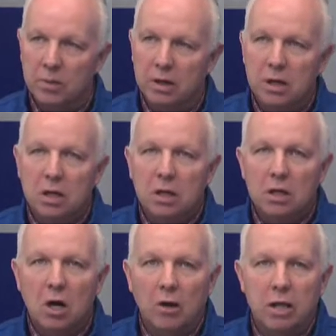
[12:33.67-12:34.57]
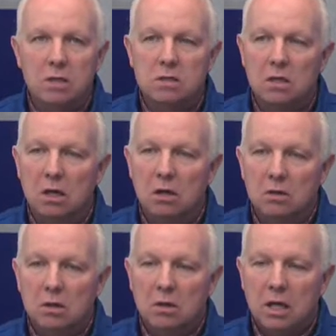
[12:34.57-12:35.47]
But, he's
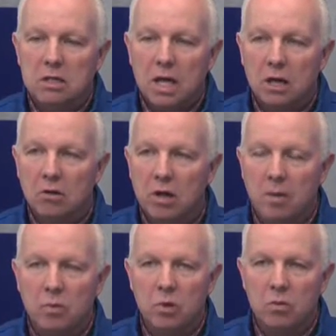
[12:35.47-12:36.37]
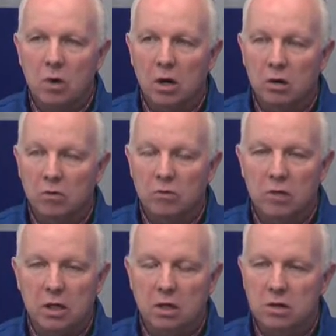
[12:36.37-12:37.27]
handled that pretty well over
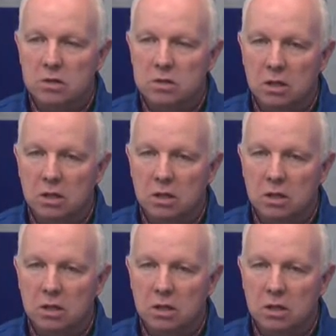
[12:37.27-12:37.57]
the years.